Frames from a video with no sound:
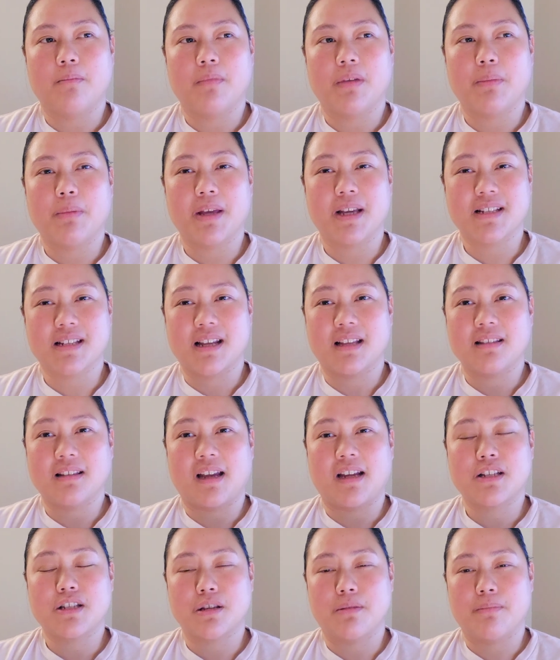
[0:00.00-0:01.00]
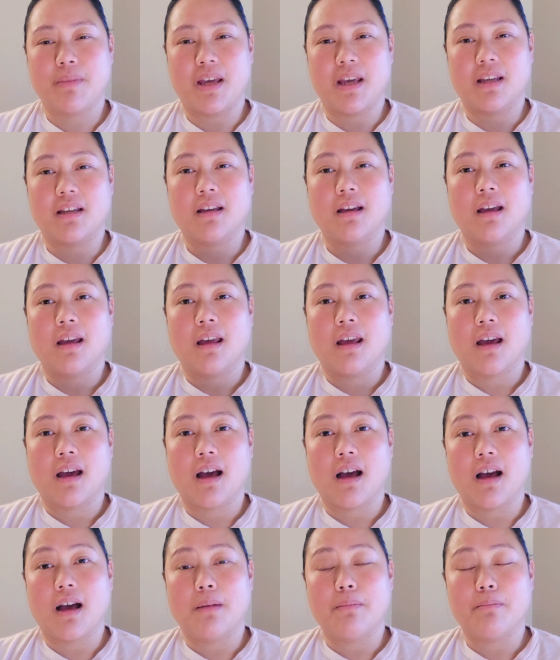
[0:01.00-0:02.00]
because I like to make
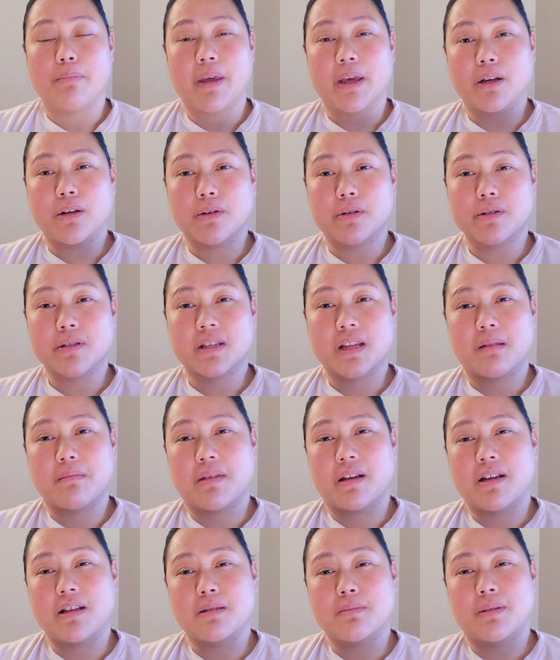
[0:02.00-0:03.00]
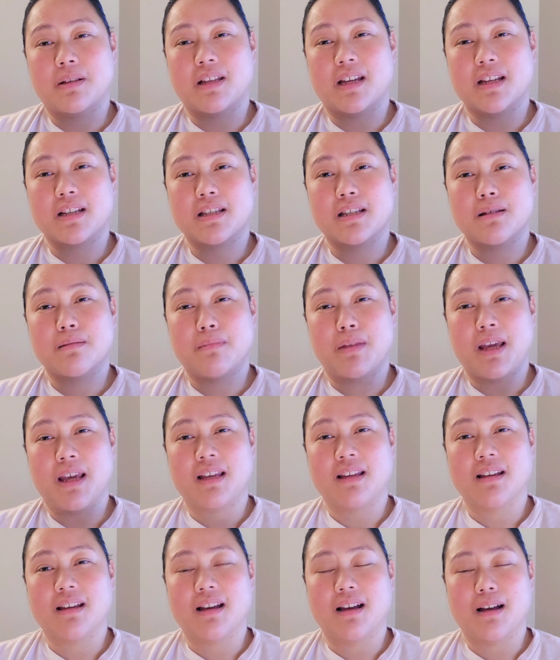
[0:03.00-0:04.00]
pickles, and my husband likes to
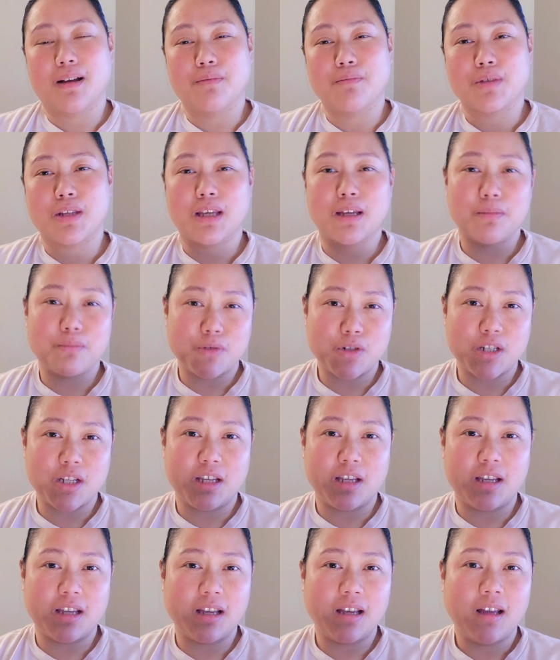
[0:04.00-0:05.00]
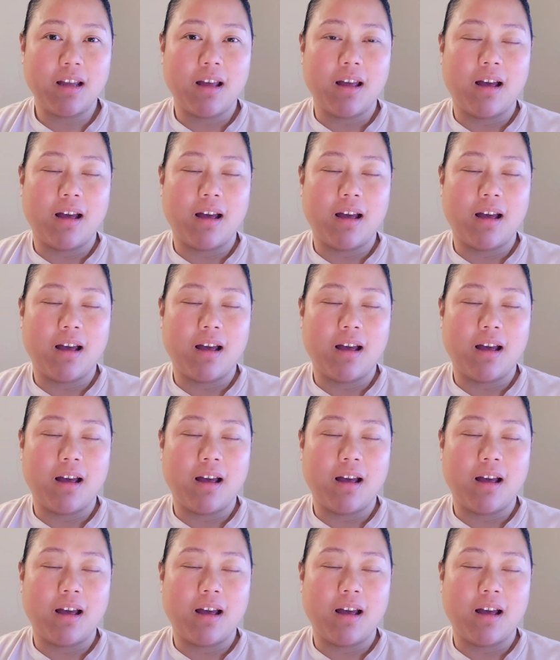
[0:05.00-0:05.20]
make kimchi,